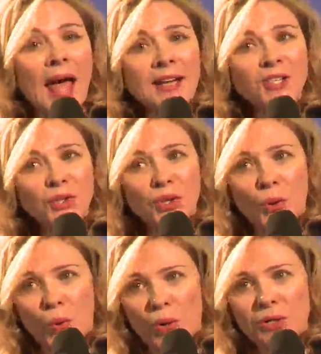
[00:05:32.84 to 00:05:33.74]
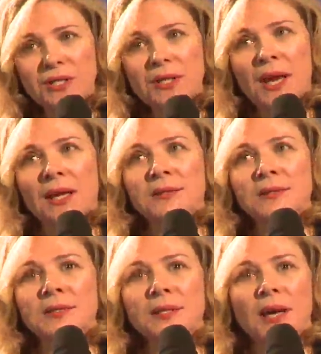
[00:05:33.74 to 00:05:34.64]
And I took the course,
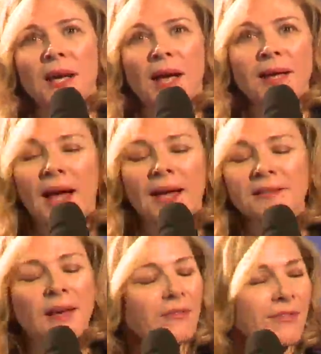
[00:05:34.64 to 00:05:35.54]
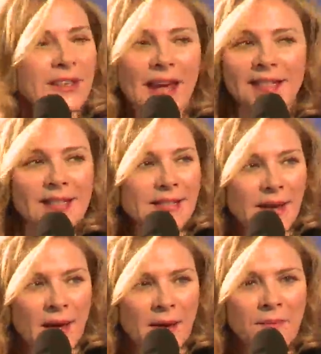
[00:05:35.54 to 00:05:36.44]
and I had a fantastic
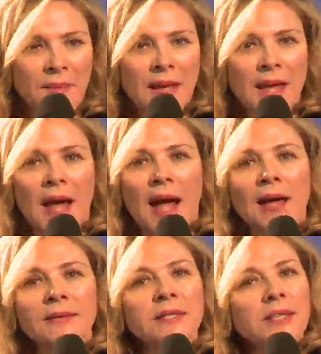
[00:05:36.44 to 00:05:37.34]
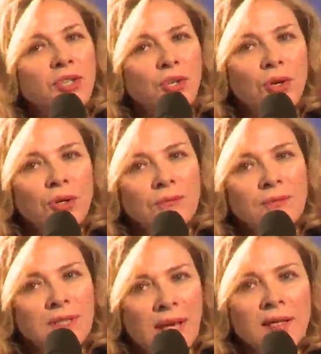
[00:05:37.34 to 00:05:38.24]
time. And the teacher
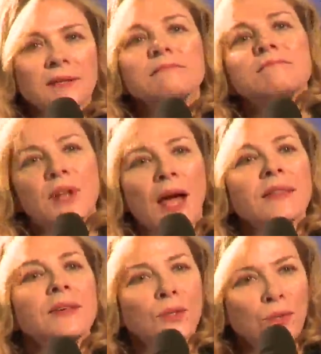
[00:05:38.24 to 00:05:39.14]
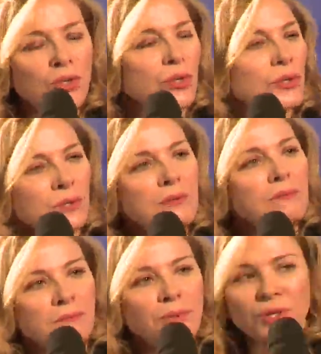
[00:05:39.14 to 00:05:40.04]
said, I think you should
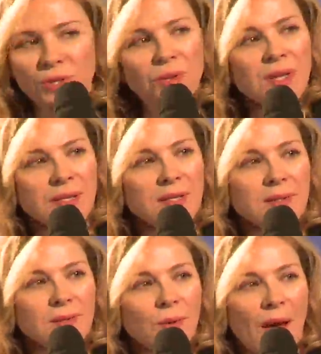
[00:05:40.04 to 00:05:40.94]
pursue this.